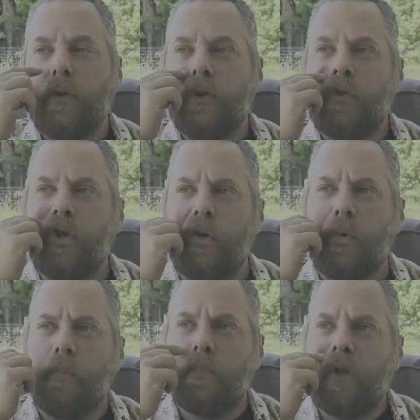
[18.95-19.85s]

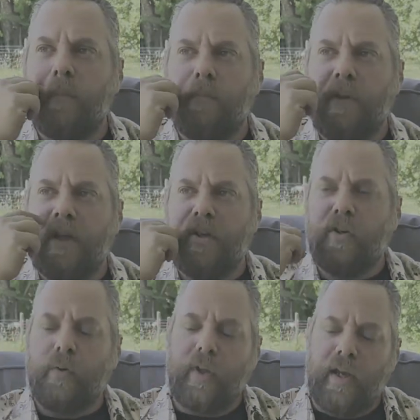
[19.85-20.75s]
So I've been meaning to
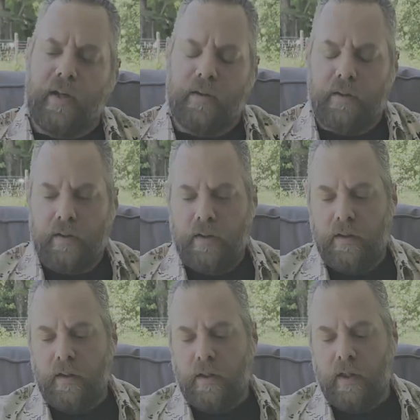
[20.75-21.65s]
do that,
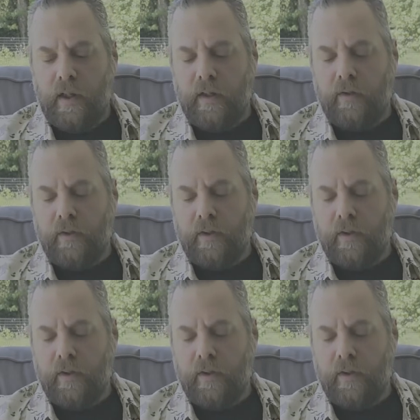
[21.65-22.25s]
and